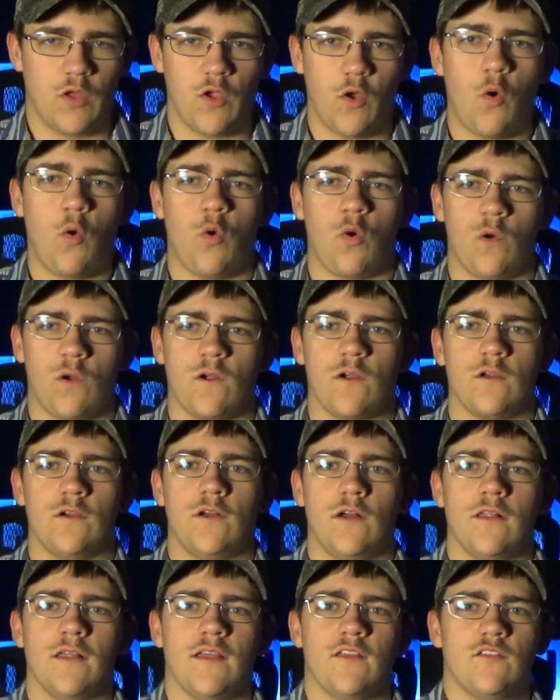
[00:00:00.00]
gore and
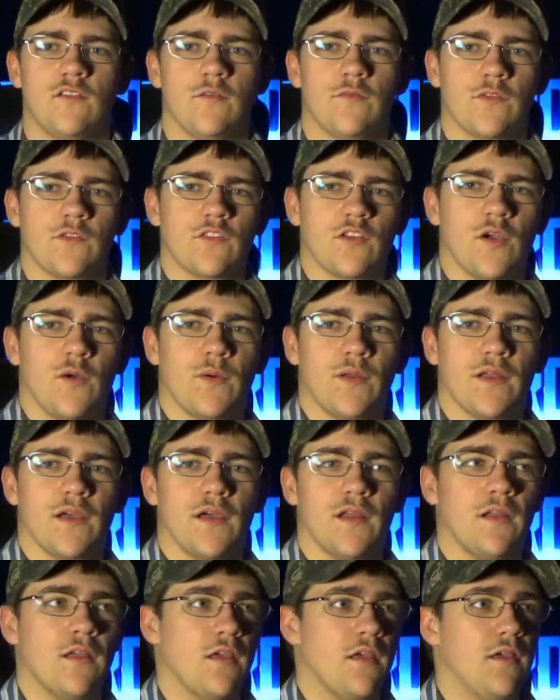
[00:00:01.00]
all that stuff that's going
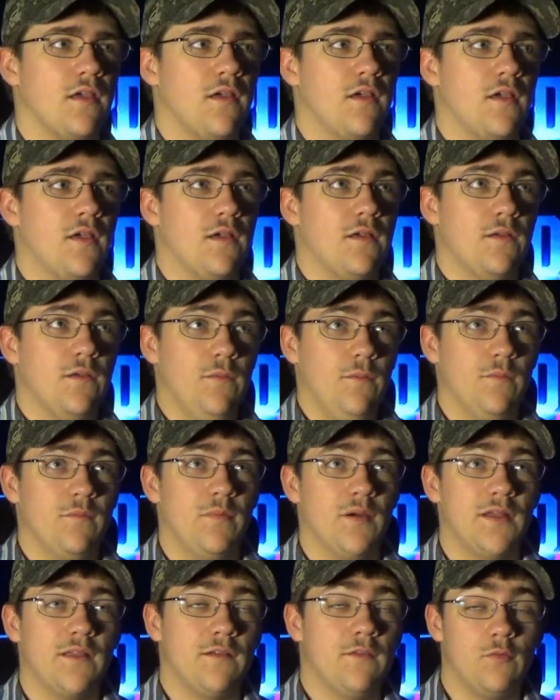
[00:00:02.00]
on.
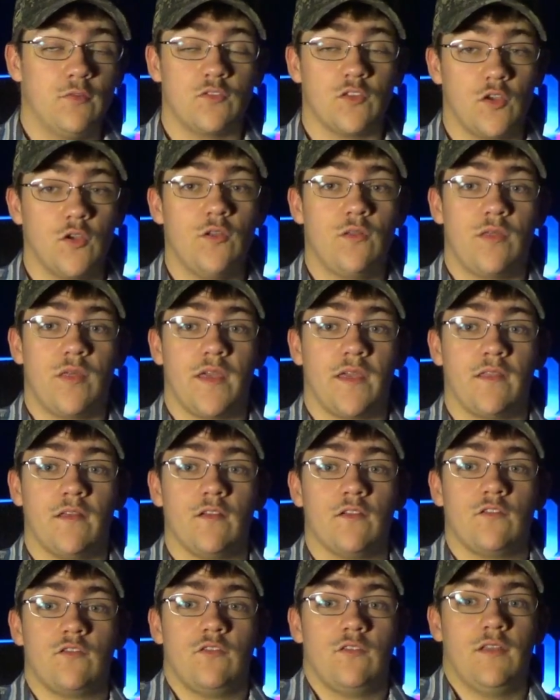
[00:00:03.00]
But it was a good thing.
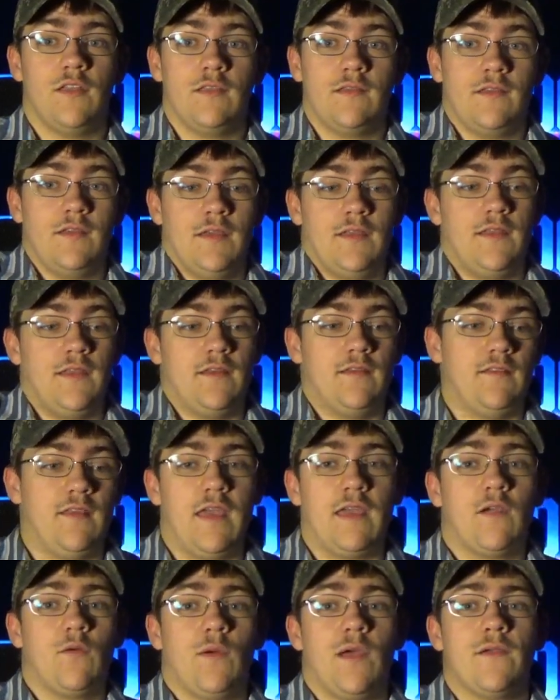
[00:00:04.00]
It didn't
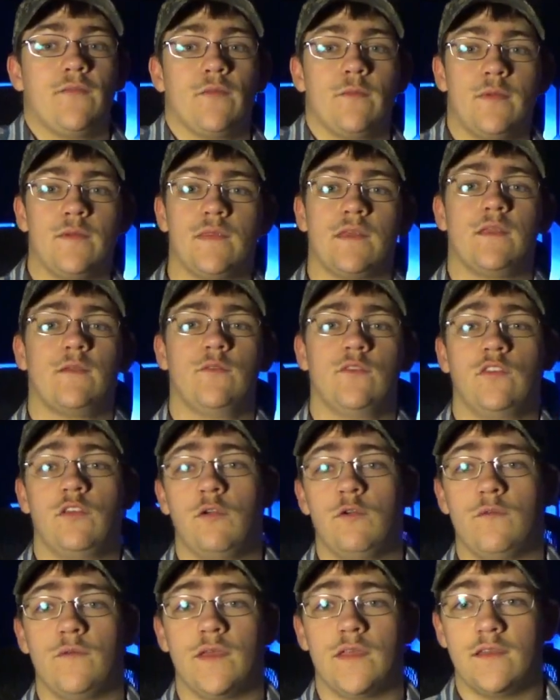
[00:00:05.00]
take away from it that it was
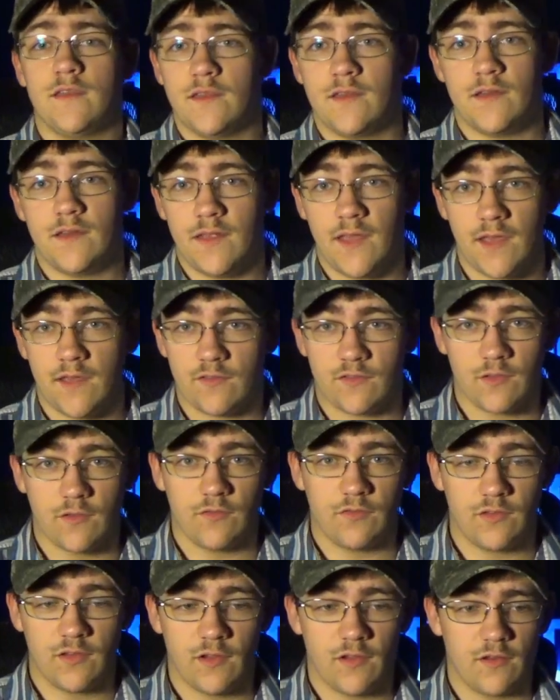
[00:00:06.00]
goofy and didn't take
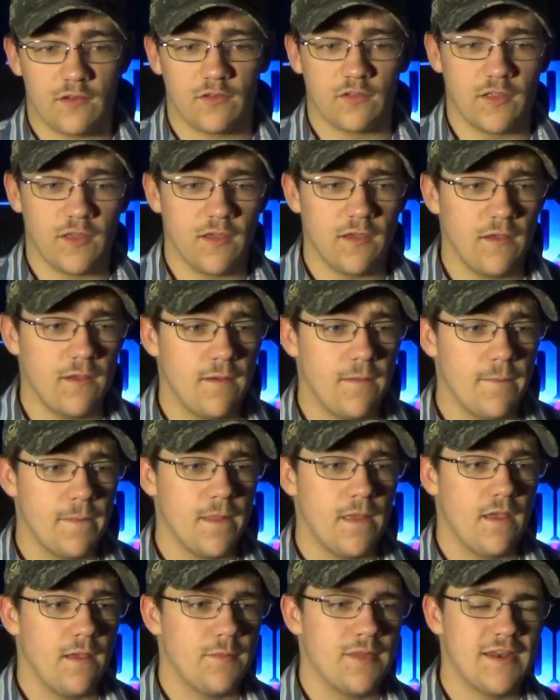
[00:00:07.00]
itself seriously.
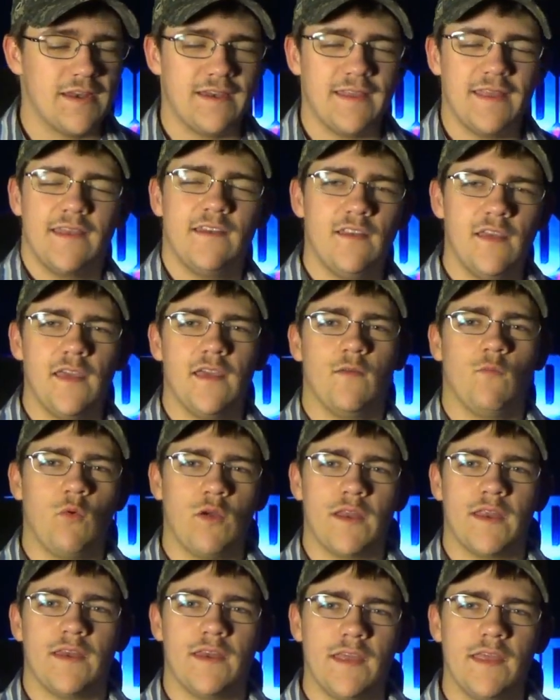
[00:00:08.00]
I mean, it did
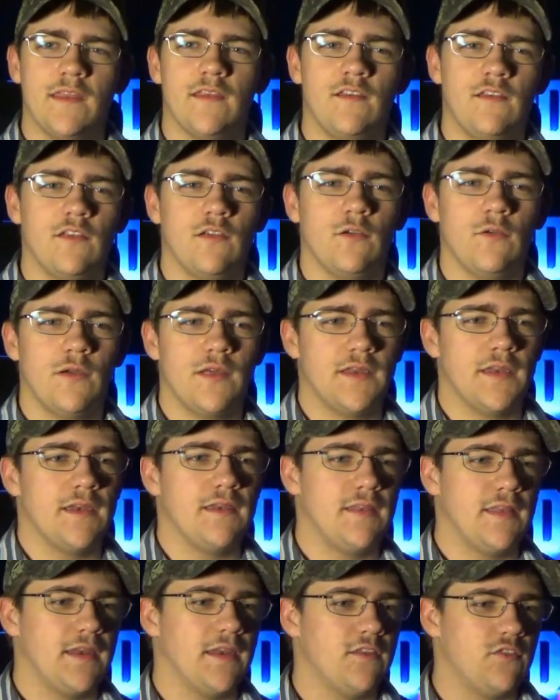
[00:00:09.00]
when it needed to, and
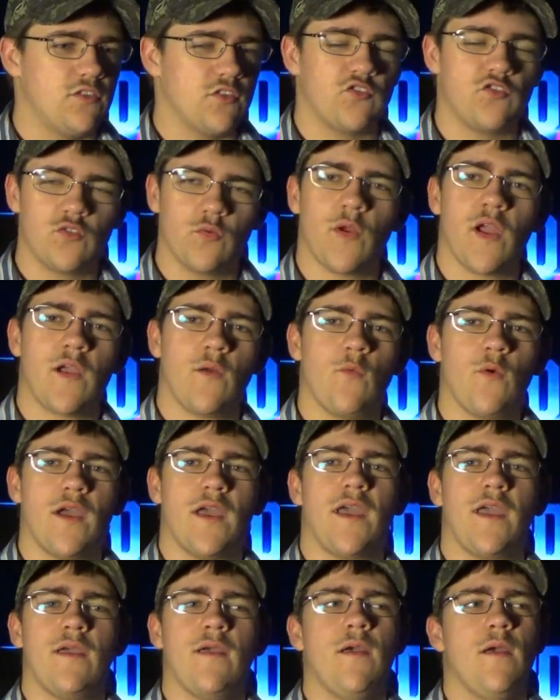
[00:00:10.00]
it did it just the right
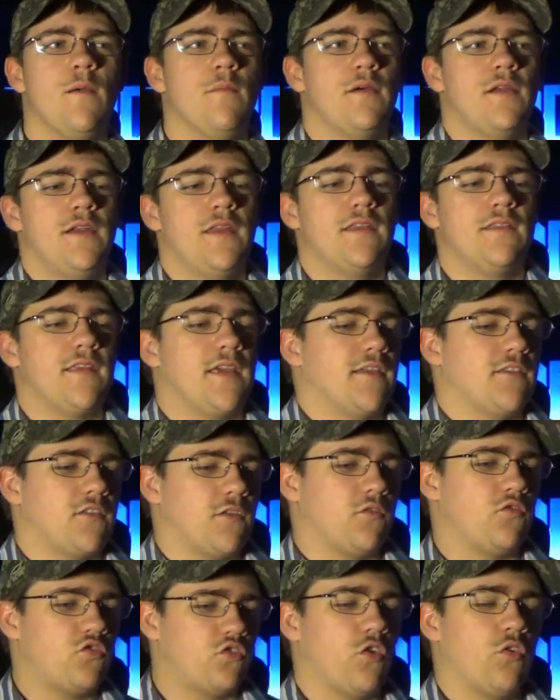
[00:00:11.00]
way, but it didn't take
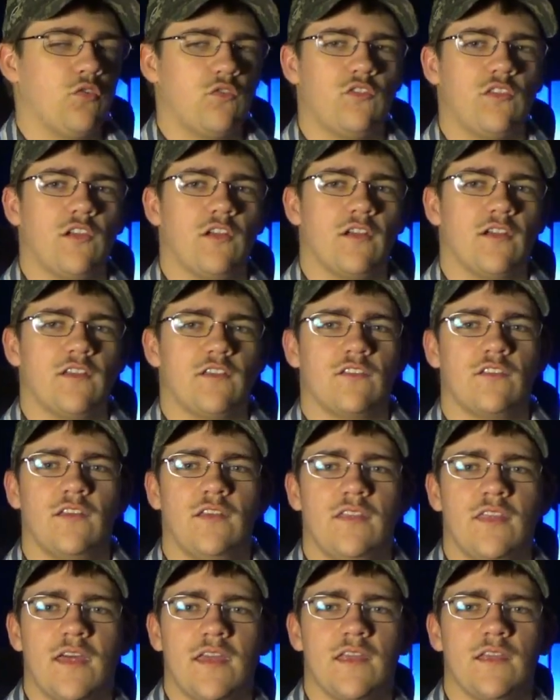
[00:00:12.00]
itself so
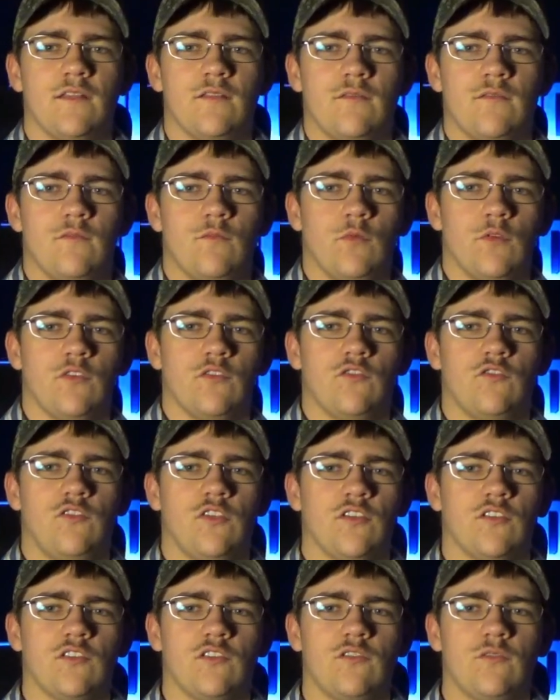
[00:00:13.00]
seriously that it was
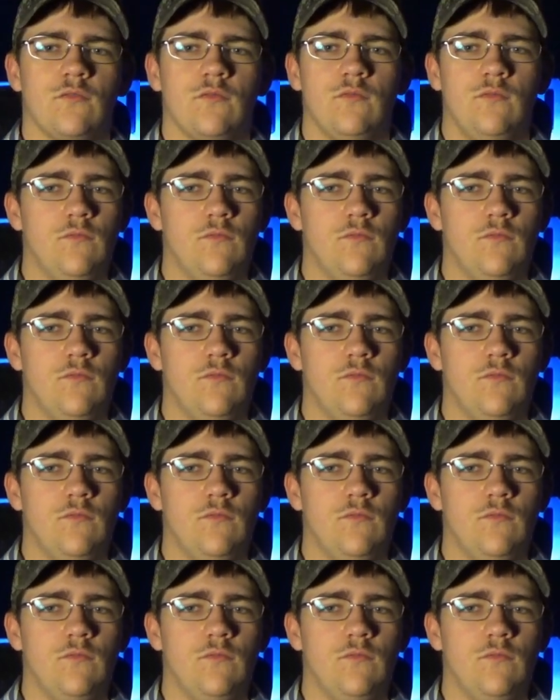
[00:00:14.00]
just